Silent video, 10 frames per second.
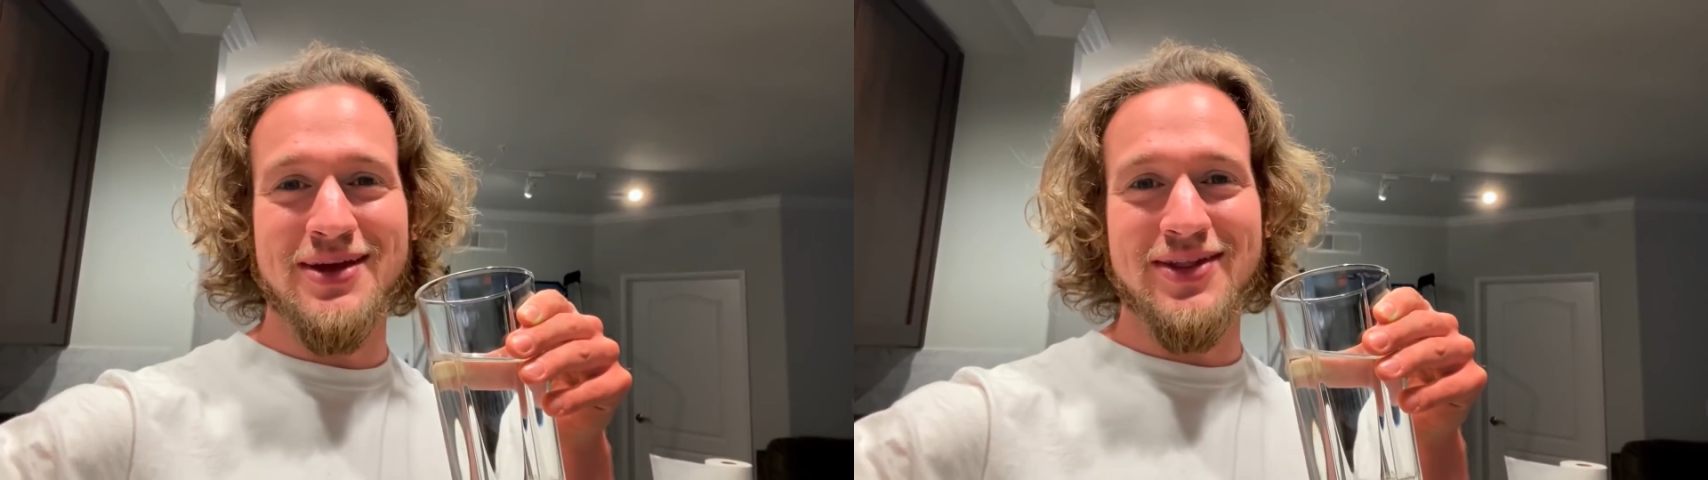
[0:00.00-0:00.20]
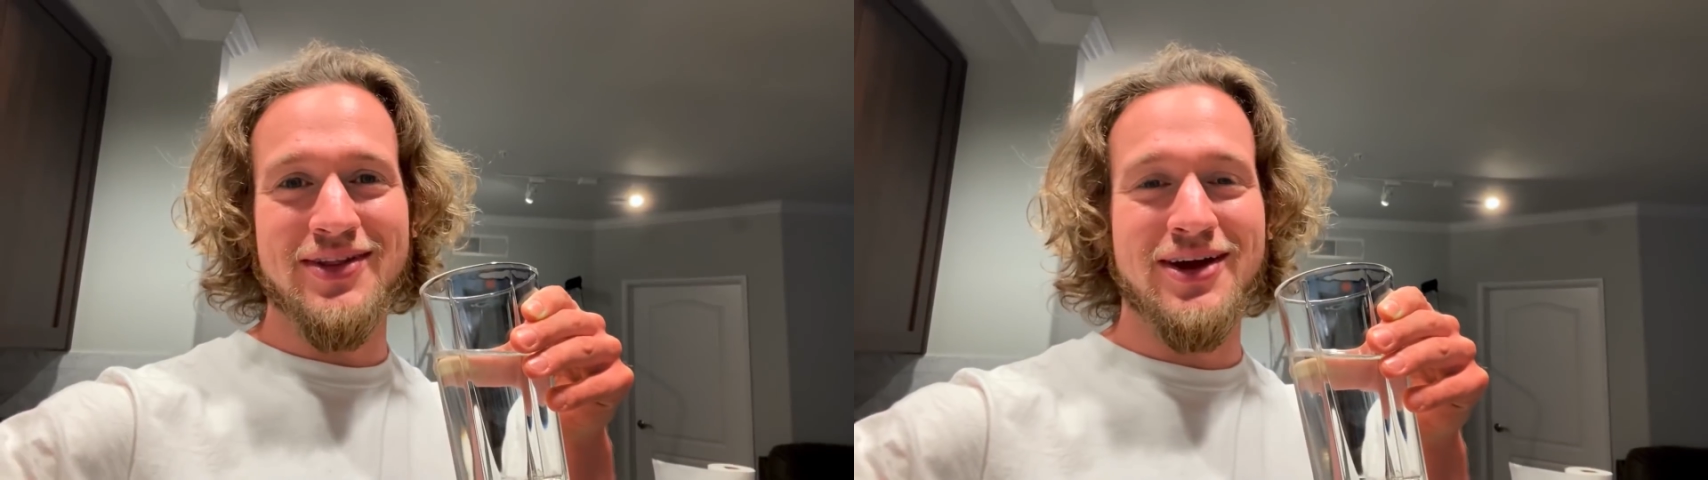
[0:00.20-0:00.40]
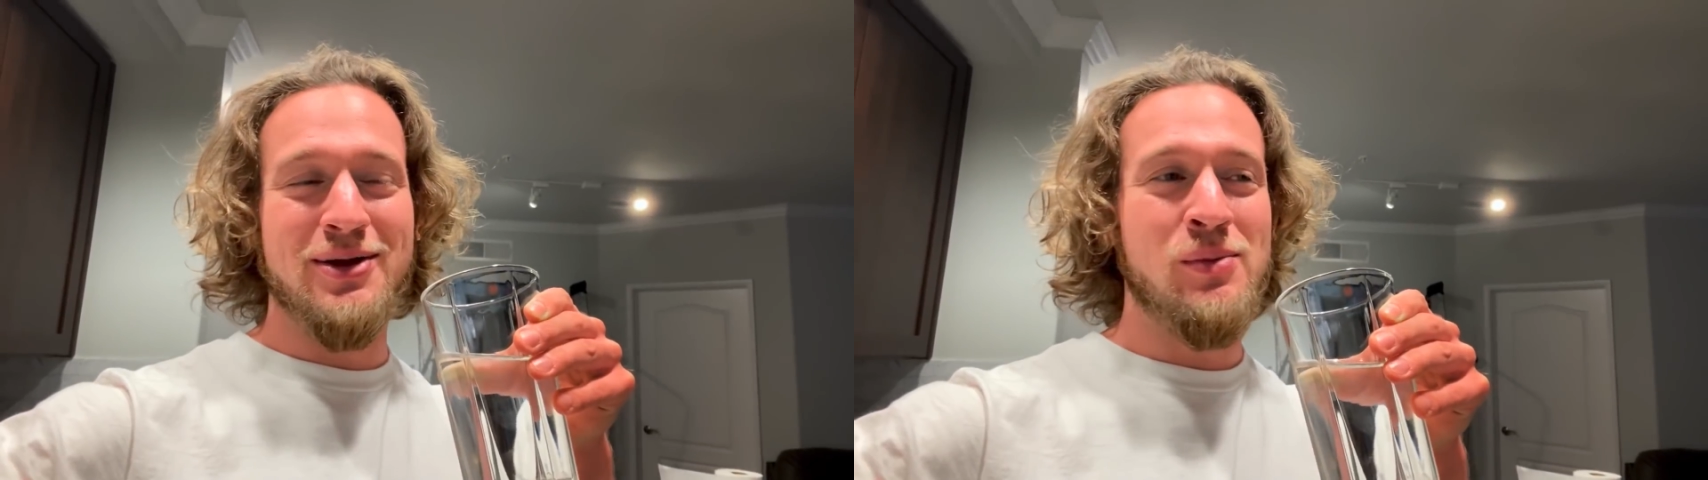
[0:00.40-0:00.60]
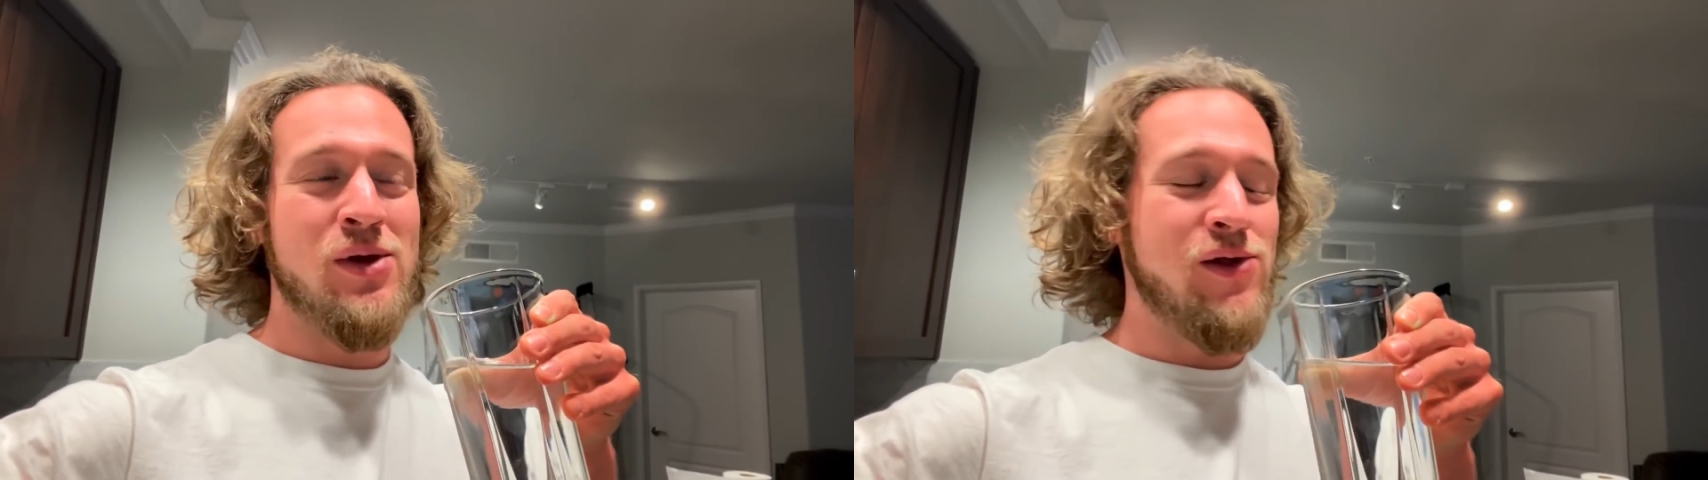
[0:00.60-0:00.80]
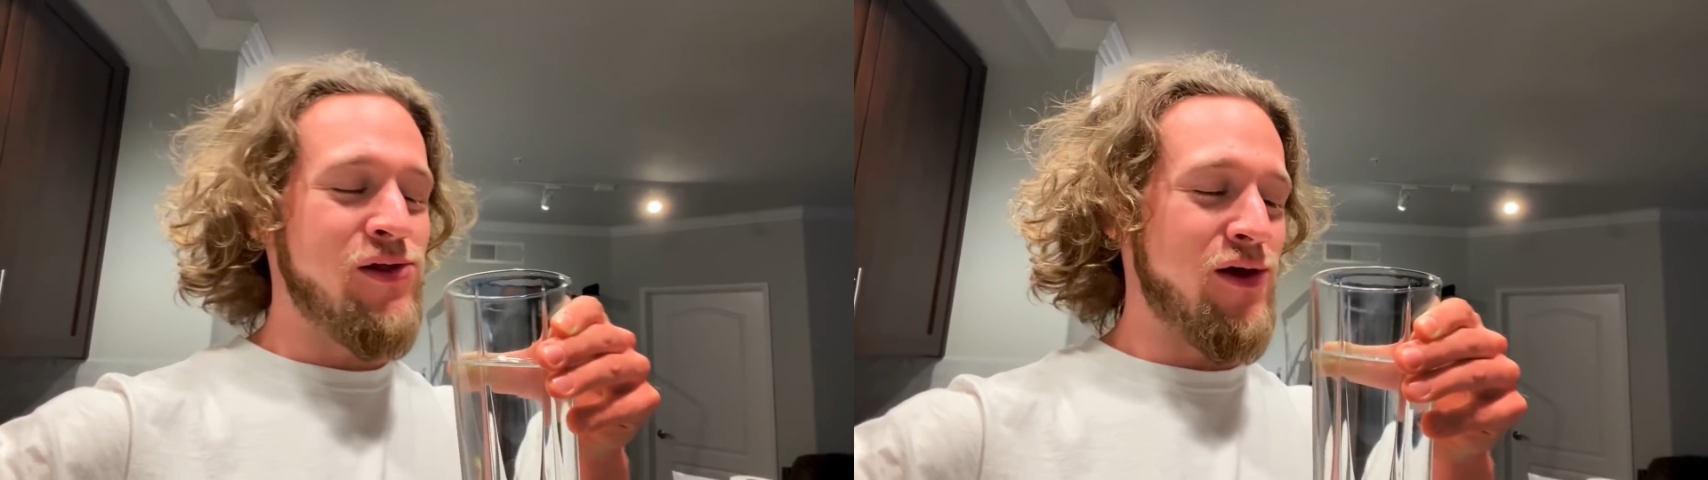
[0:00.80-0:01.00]
getting there.
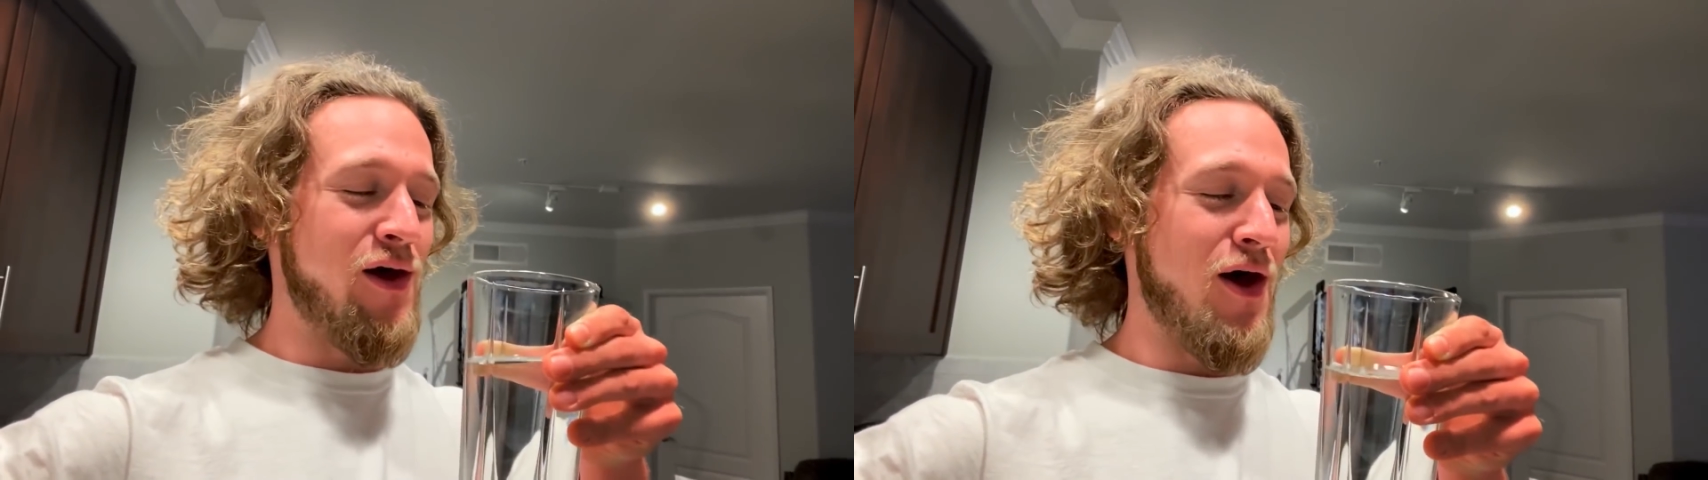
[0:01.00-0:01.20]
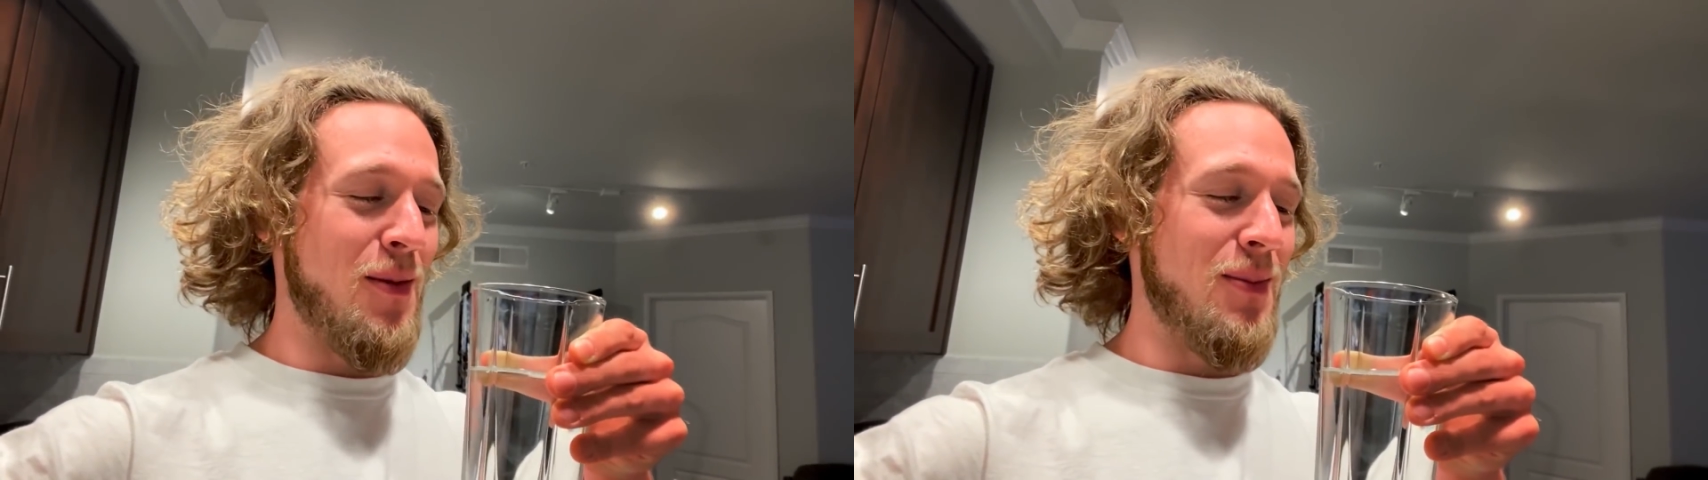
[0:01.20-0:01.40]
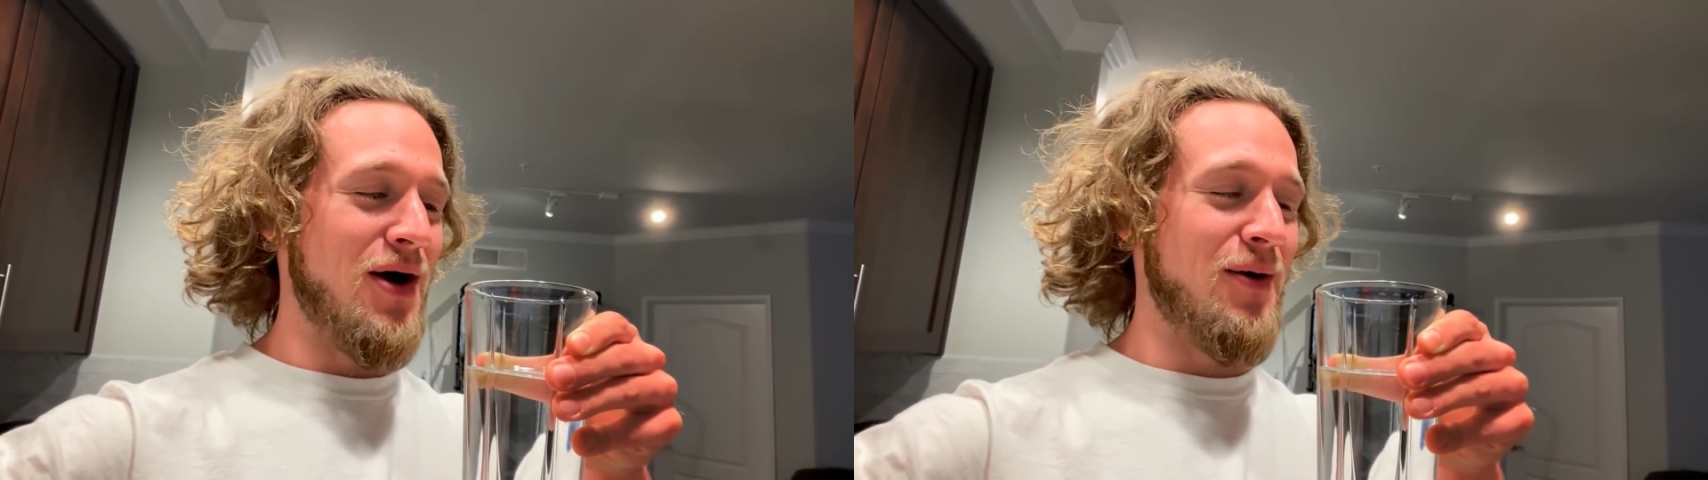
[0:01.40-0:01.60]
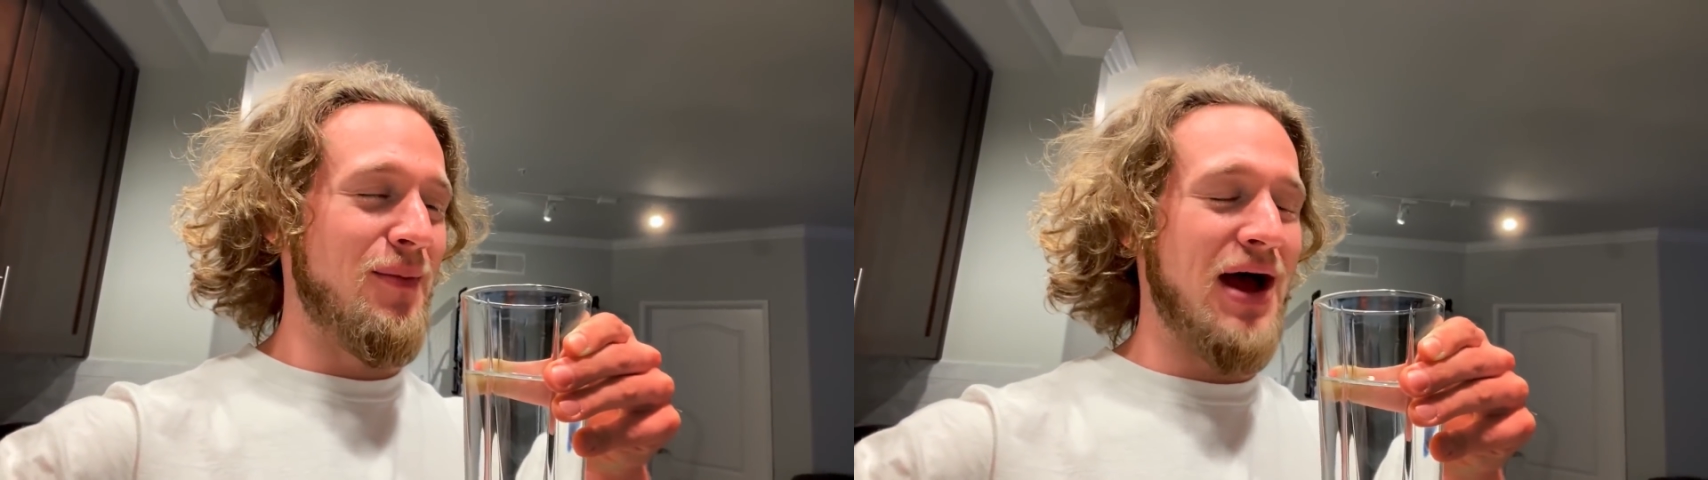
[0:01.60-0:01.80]
But